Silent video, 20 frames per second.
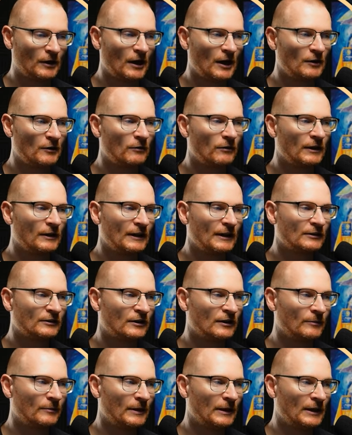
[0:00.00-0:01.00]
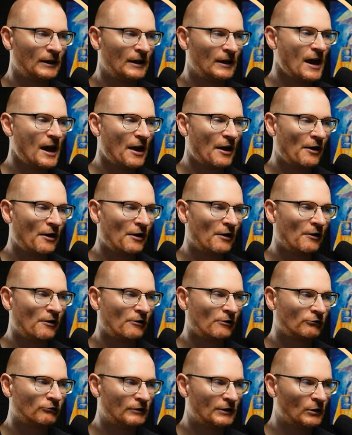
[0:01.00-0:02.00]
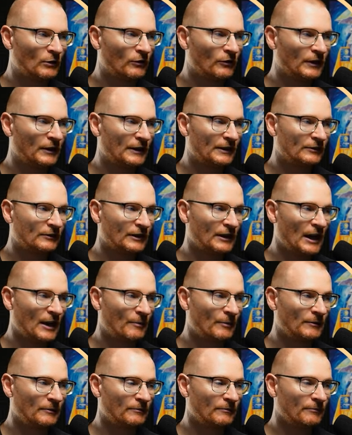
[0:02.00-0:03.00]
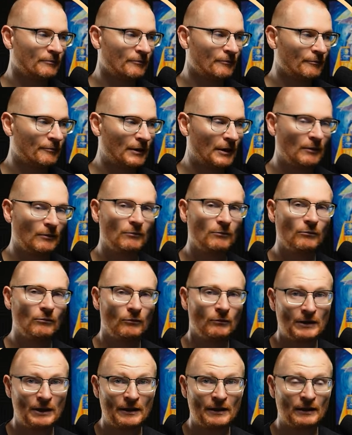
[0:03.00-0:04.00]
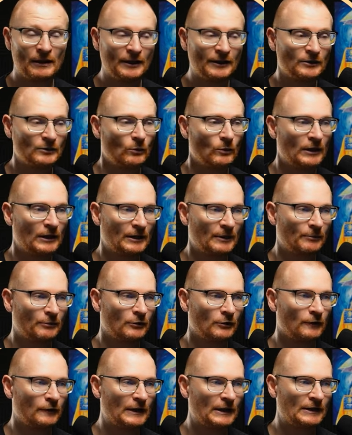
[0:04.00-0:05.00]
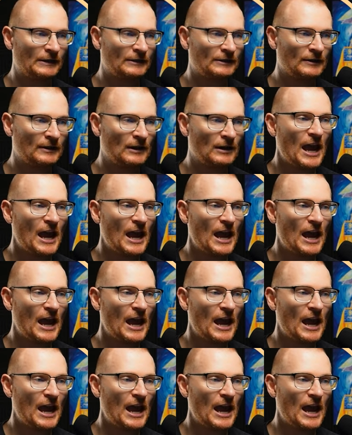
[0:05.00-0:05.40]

I don't think that's going to be uh, a real thing that's going to happen, but nonetheless, we can approve this.